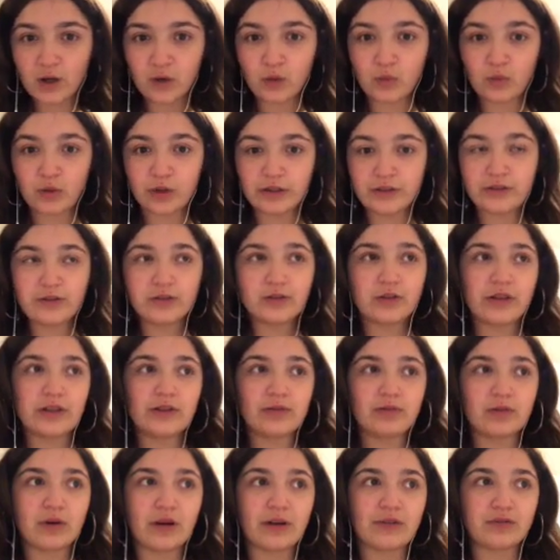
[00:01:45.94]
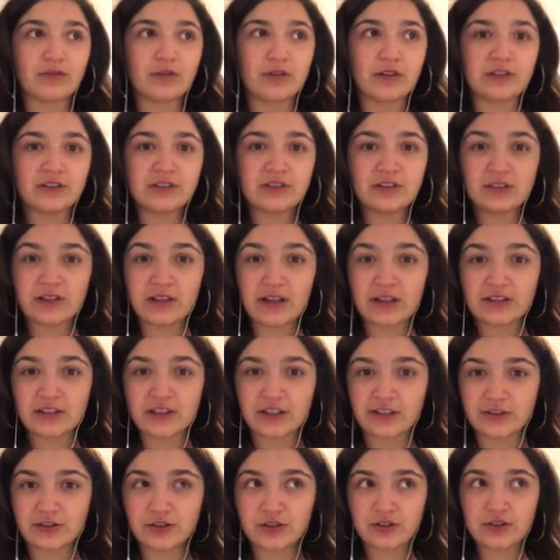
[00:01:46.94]
One great reference that
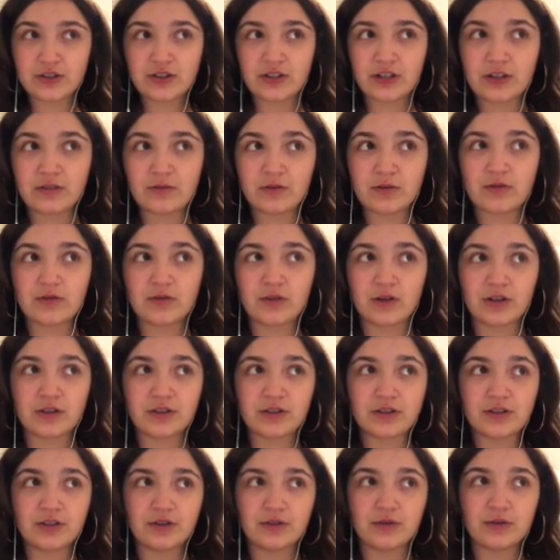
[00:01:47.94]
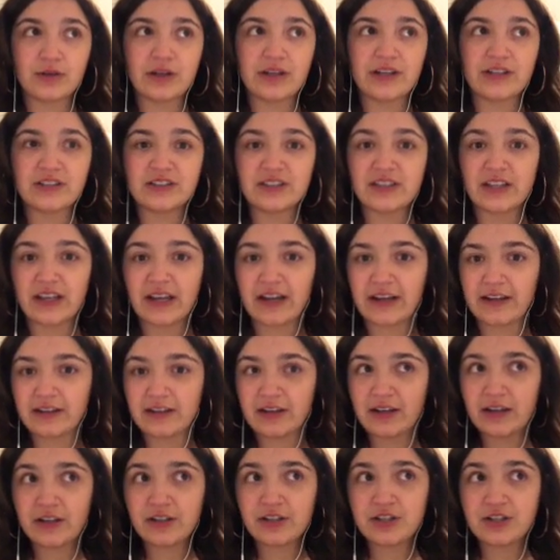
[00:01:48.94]
teachers can refer to is the
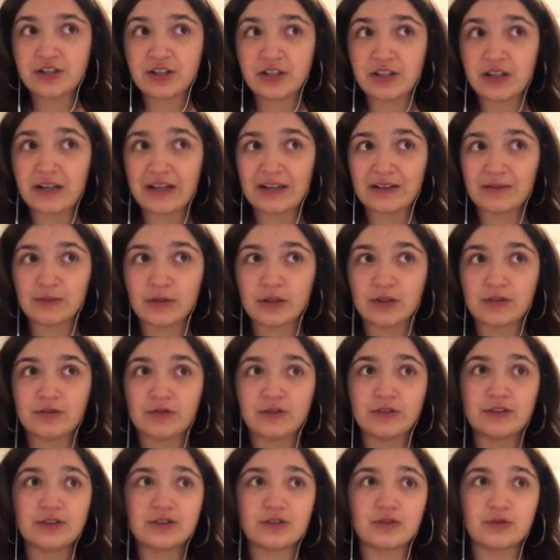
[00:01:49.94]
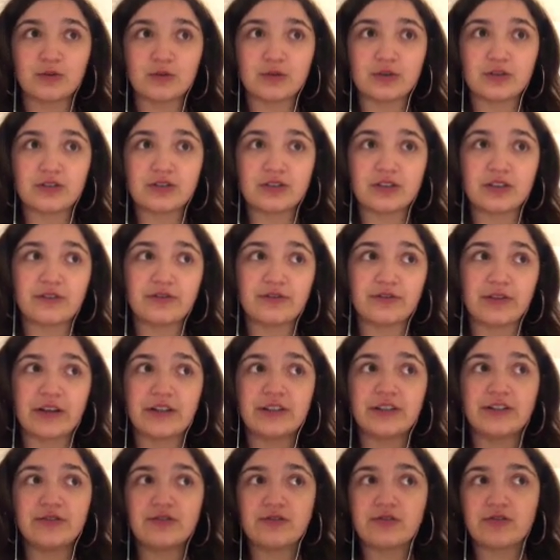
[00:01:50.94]
ADHD Handbook for Schools,
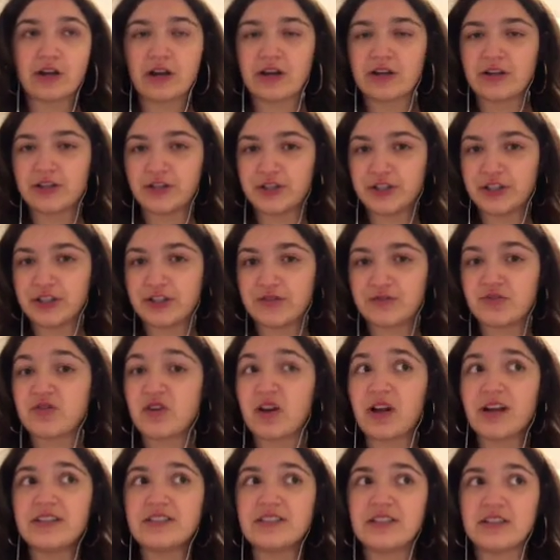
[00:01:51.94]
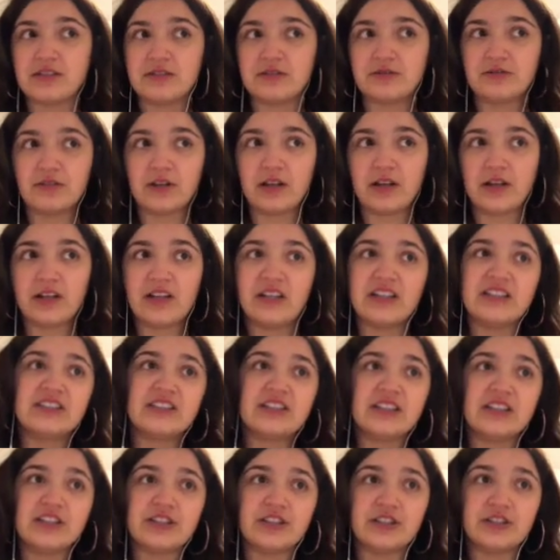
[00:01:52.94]
Effective Strategies for Identifying and
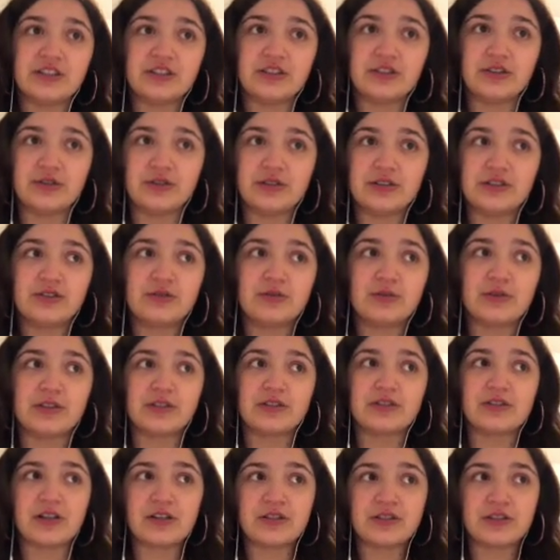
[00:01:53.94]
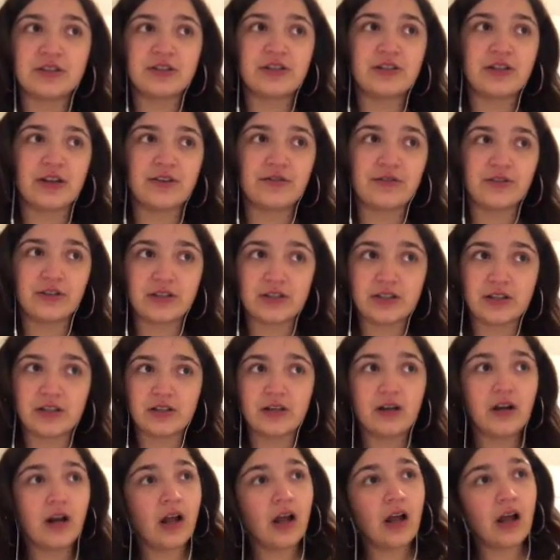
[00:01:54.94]
Teaching Students with Attention Deficit
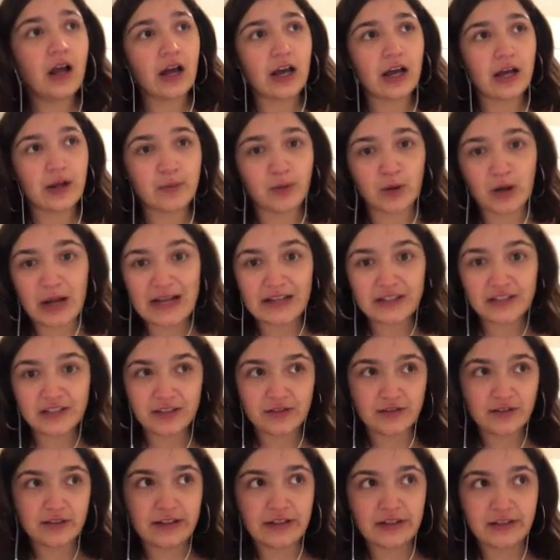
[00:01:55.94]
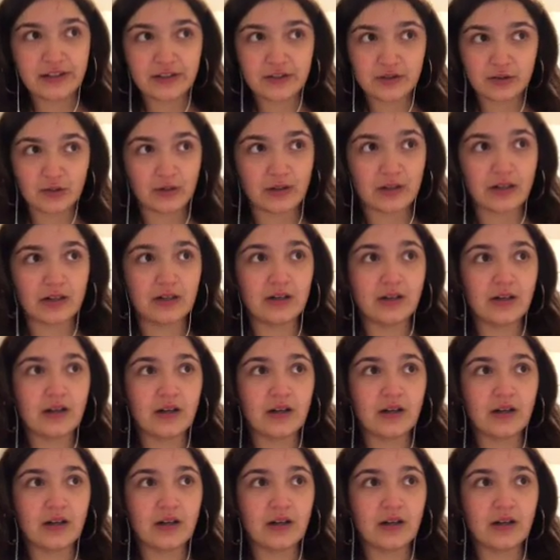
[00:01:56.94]
Hyperactivity Disorder.